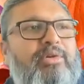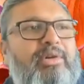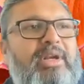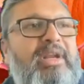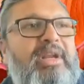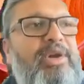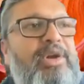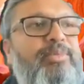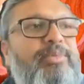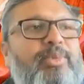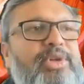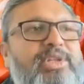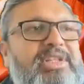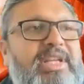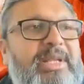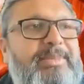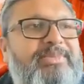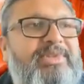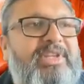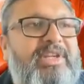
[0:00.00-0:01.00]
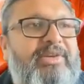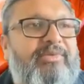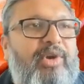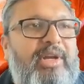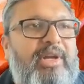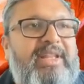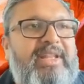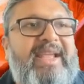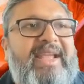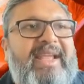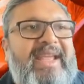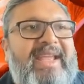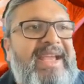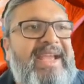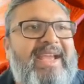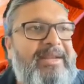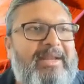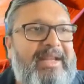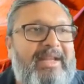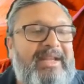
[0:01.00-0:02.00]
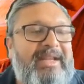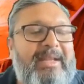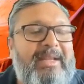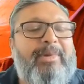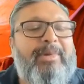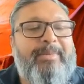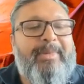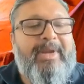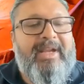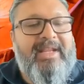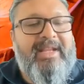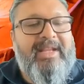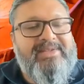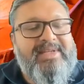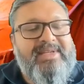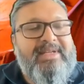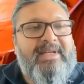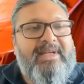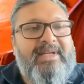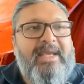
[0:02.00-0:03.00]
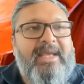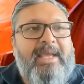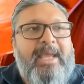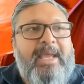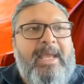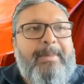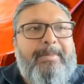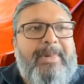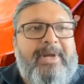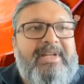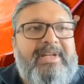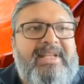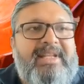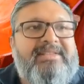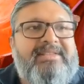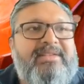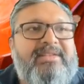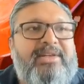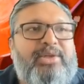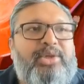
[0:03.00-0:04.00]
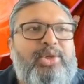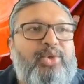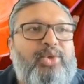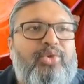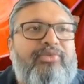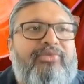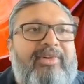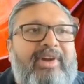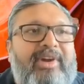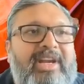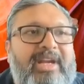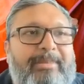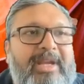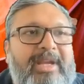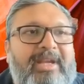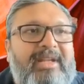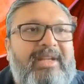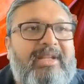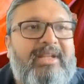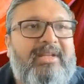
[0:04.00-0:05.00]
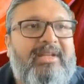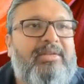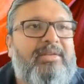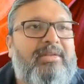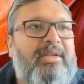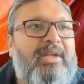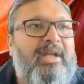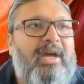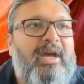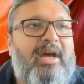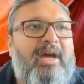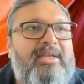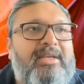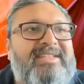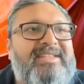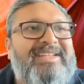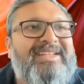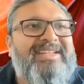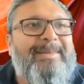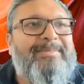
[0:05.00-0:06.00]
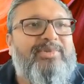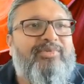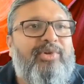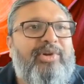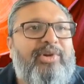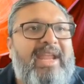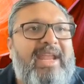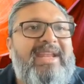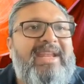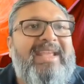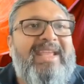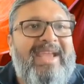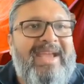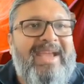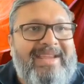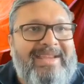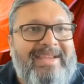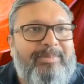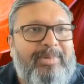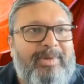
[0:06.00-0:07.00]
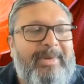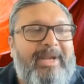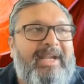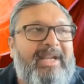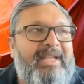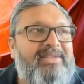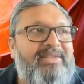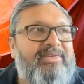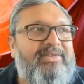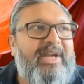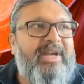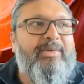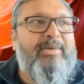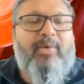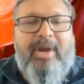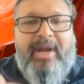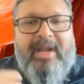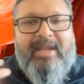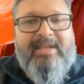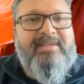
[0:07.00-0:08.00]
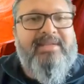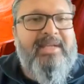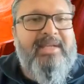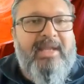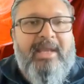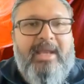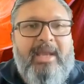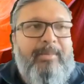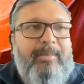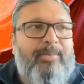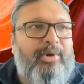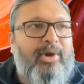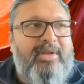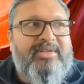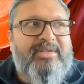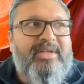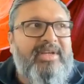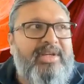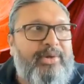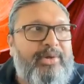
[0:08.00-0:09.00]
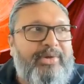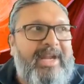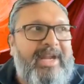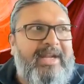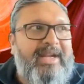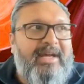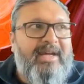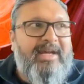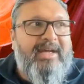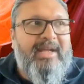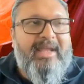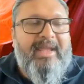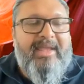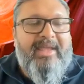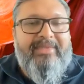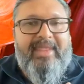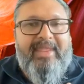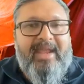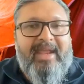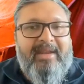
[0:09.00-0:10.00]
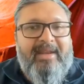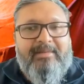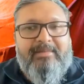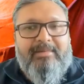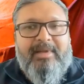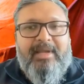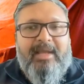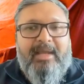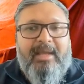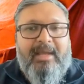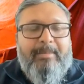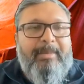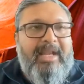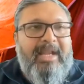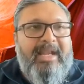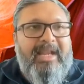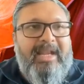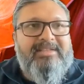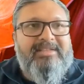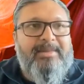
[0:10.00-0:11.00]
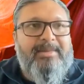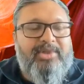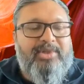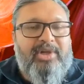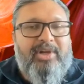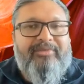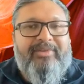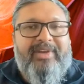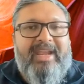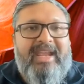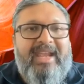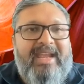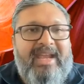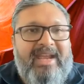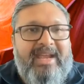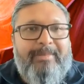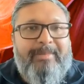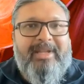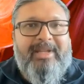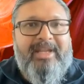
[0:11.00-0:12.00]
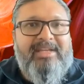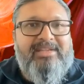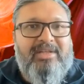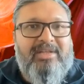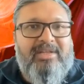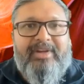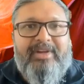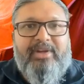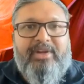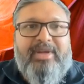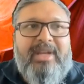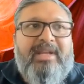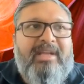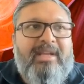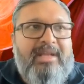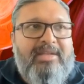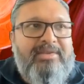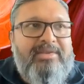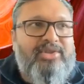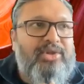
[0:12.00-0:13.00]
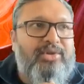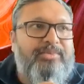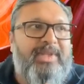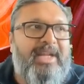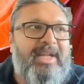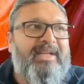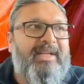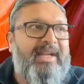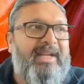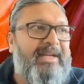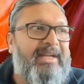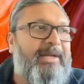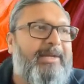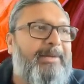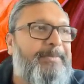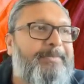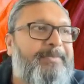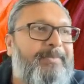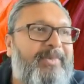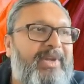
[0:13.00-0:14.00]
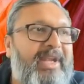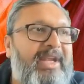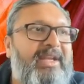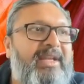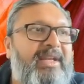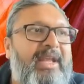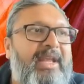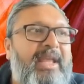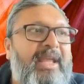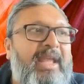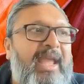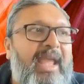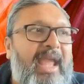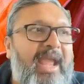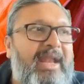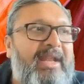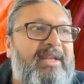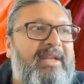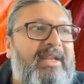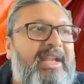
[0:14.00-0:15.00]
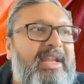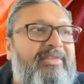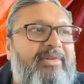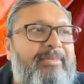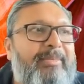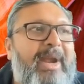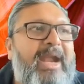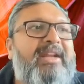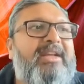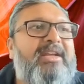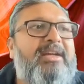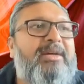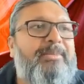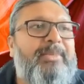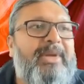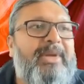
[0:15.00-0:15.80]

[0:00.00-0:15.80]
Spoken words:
lot more steps involved in the AI implementation. But these are the two fundamental steps for any AI implementation, right? One is processing your data and then building some sort of an AI application where you can consume that data, right? And Informatica